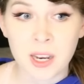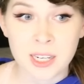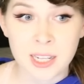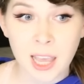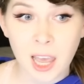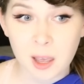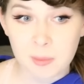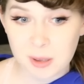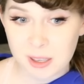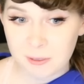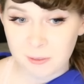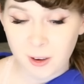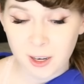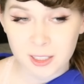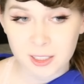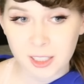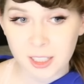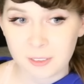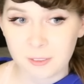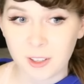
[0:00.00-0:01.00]
When Gabby
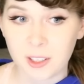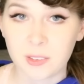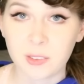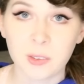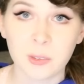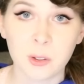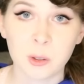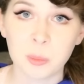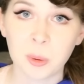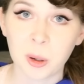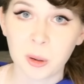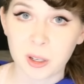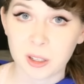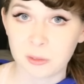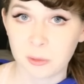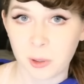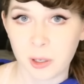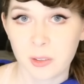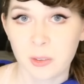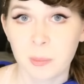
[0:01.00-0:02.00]
finally fixes her
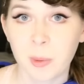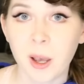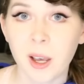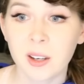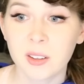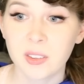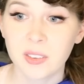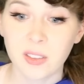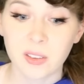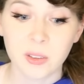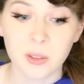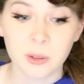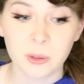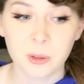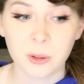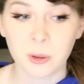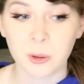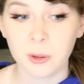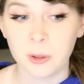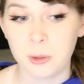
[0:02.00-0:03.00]
broken voice box, the
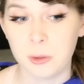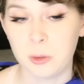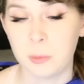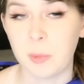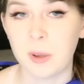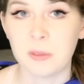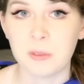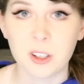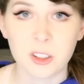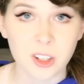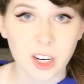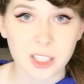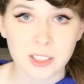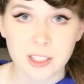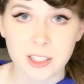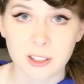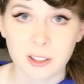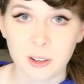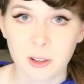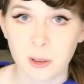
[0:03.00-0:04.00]
little girl who's been
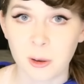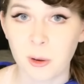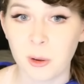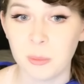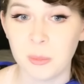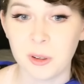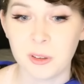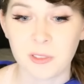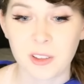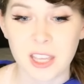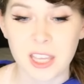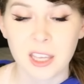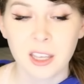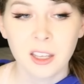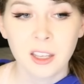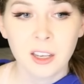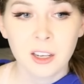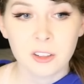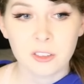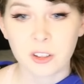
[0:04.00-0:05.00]
rejecting her the whole movie
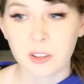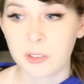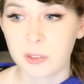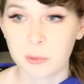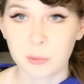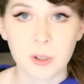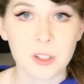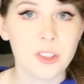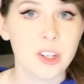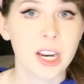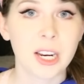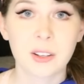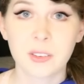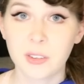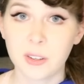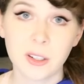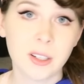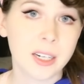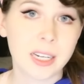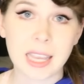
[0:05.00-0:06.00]
just
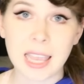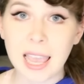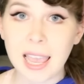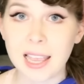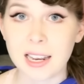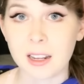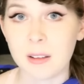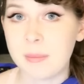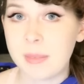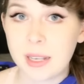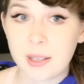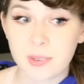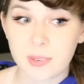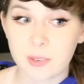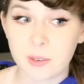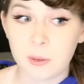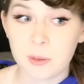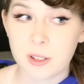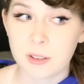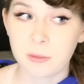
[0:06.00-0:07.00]
rejects her again. It
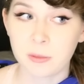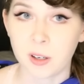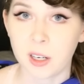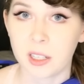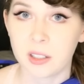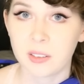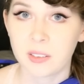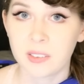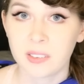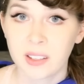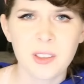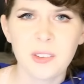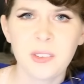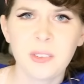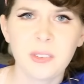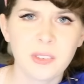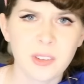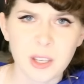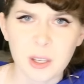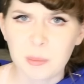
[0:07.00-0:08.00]
makes no difference.
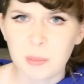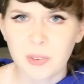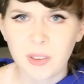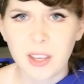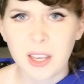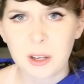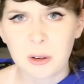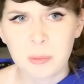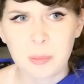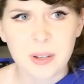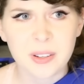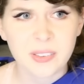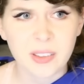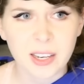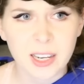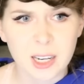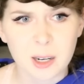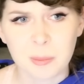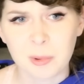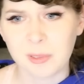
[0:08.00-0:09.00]
This seems like it would be
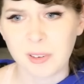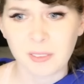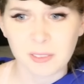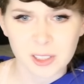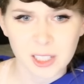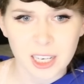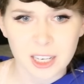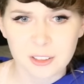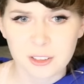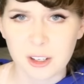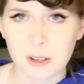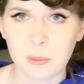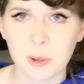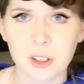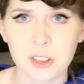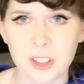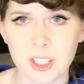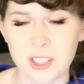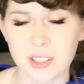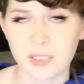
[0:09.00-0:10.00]
setting up a revelation
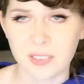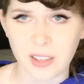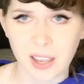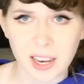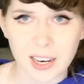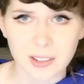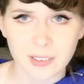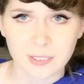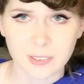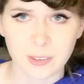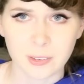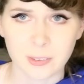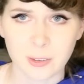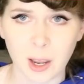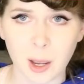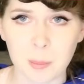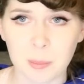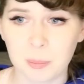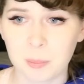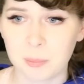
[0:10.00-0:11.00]
where she decides to
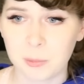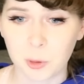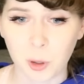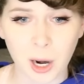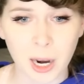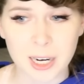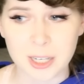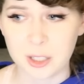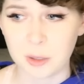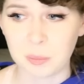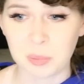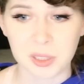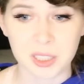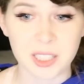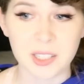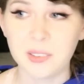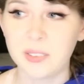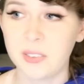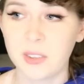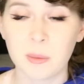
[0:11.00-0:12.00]
stop trying to
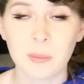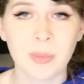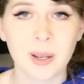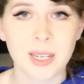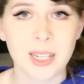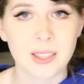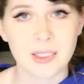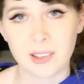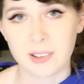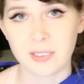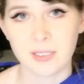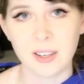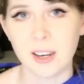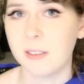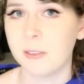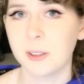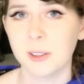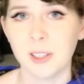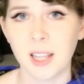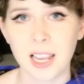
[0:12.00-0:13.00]
please somebody that's
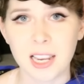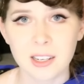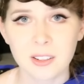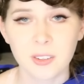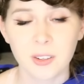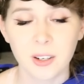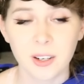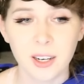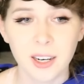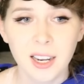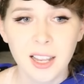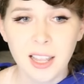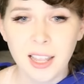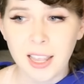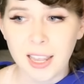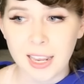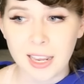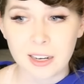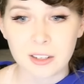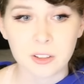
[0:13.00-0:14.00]
never liked her
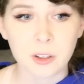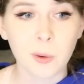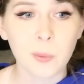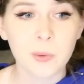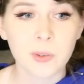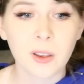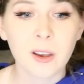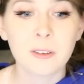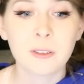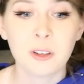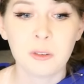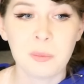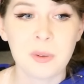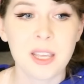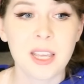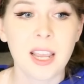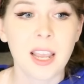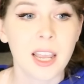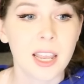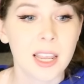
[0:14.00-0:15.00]
and goes off to
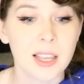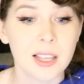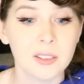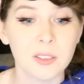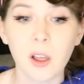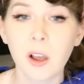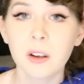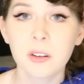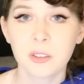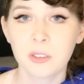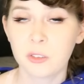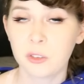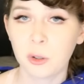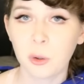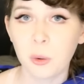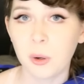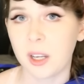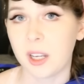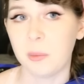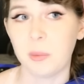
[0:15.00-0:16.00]
be a lost
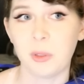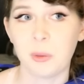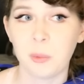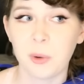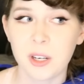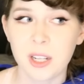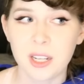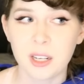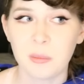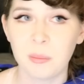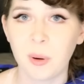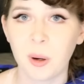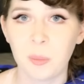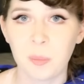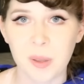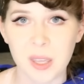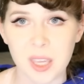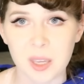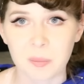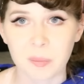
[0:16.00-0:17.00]
toy with Woody and Bo
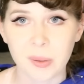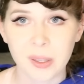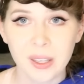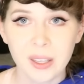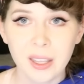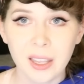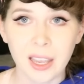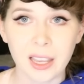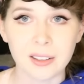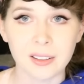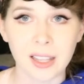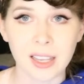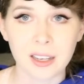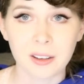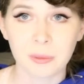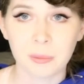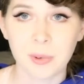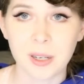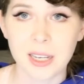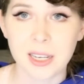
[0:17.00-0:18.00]
Peep and
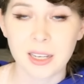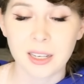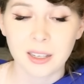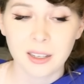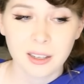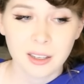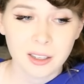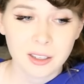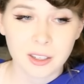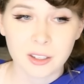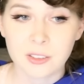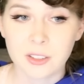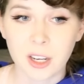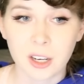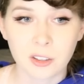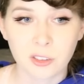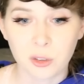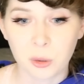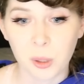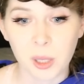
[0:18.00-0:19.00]
like
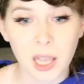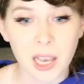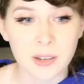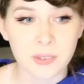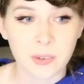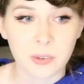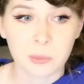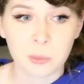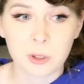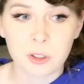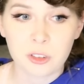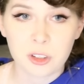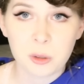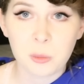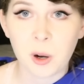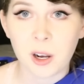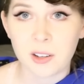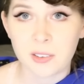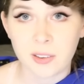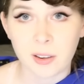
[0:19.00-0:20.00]
recontextualizes what
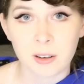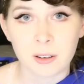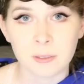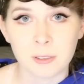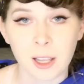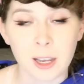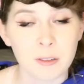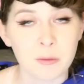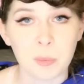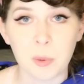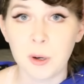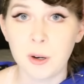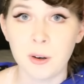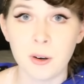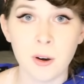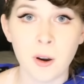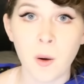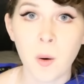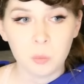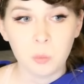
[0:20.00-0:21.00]
she wants out of life.
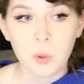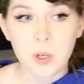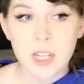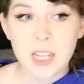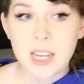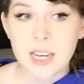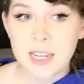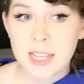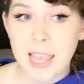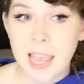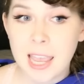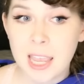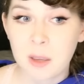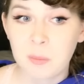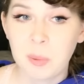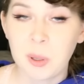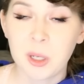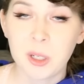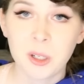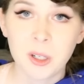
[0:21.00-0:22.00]
But no, Woody and
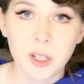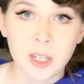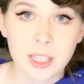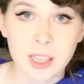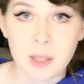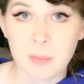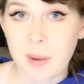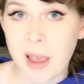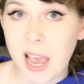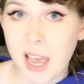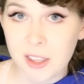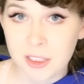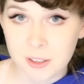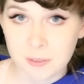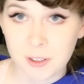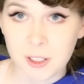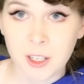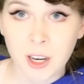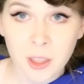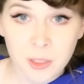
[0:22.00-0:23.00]
gang put her in the path
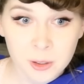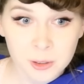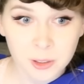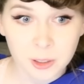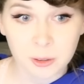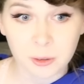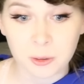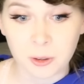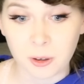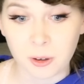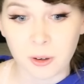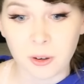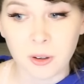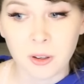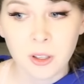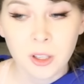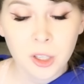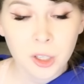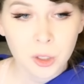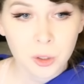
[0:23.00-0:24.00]
of another little
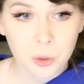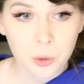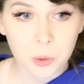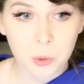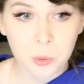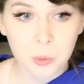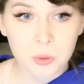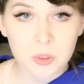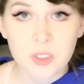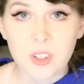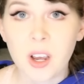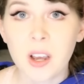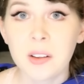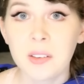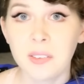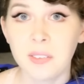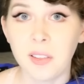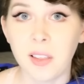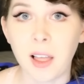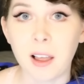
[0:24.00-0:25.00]
girl who
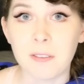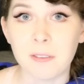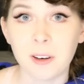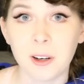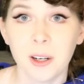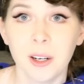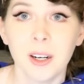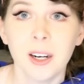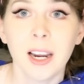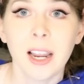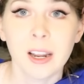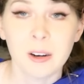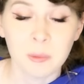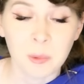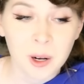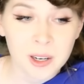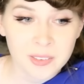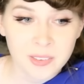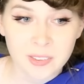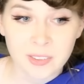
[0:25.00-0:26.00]
does love her
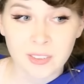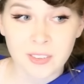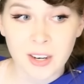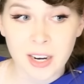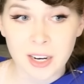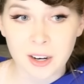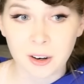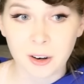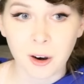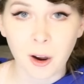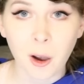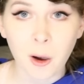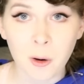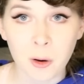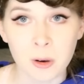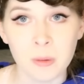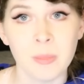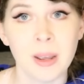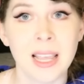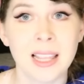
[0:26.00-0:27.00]
and wants to take her
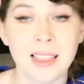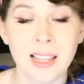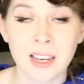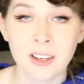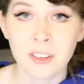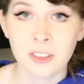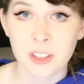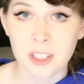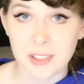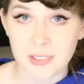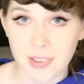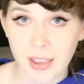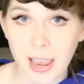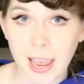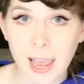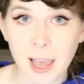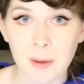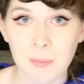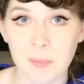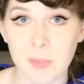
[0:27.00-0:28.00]
home, and then she's
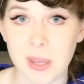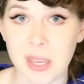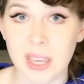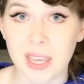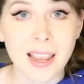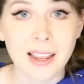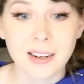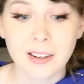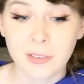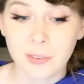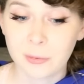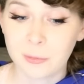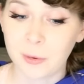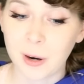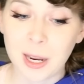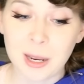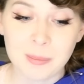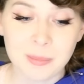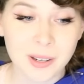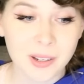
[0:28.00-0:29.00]
happy. And it's
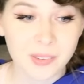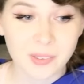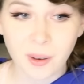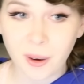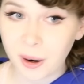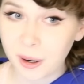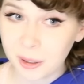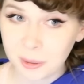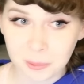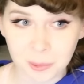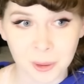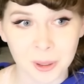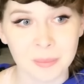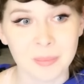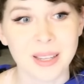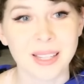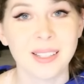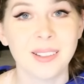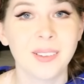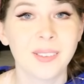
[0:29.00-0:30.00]
framed as
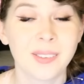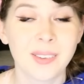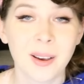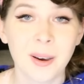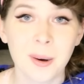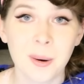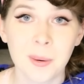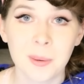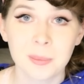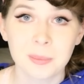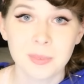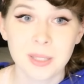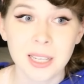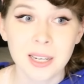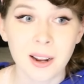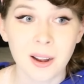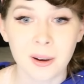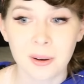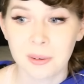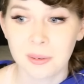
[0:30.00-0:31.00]
heartwarming, so,
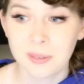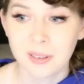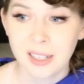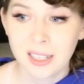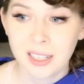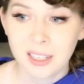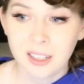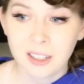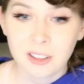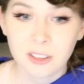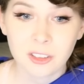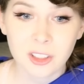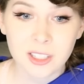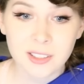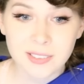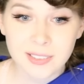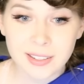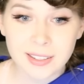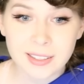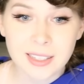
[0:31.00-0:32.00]
you know,
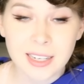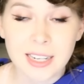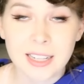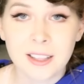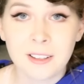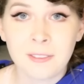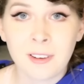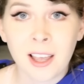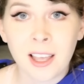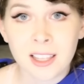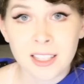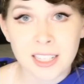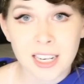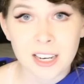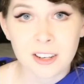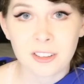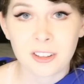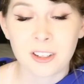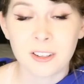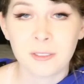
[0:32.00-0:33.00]
she did need the
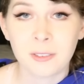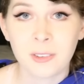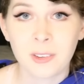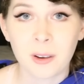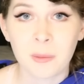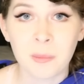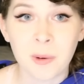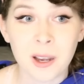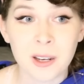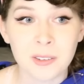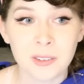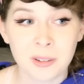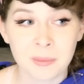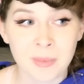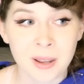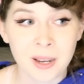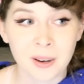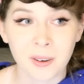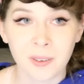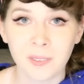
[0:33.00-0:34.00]
validation of someone to
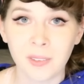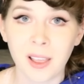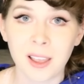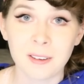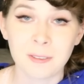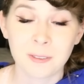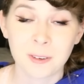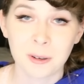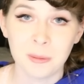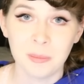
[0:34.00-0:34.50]
make her life